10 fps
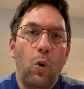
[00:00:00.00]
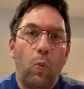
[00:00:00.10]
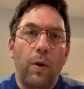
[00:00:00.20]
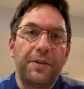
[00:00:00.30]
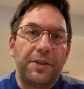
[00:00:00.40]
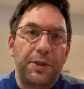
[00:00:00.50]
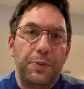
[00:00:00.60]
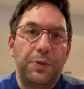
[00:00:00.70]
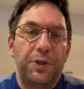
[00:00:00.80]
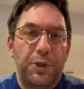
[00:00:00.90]
once
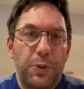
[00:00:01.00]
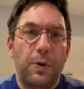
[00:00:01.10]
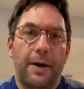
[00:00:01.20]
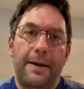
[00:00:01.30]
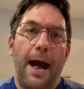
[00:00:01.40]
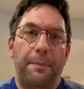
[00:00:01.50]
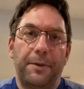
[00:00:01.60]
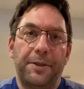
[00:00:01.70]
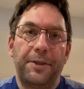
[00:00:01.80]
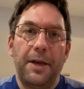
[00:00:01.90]
you do
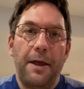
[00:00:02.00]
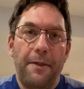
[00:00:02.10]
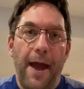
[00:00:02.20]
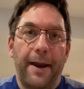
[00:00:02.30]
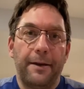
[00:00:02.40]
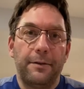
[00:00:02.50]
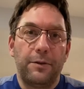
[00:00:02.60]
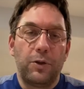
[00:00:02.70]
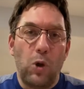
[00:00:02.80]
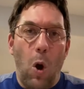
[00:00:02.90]
accomplish that
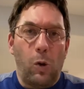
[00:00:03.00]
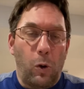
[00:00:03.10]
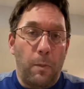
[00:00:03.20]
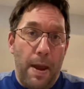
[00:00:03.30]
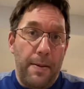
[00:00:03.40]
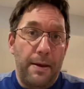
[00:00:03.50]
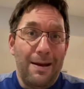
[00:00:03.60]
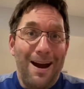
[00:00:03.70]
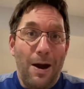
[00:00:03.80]
goal or maybe,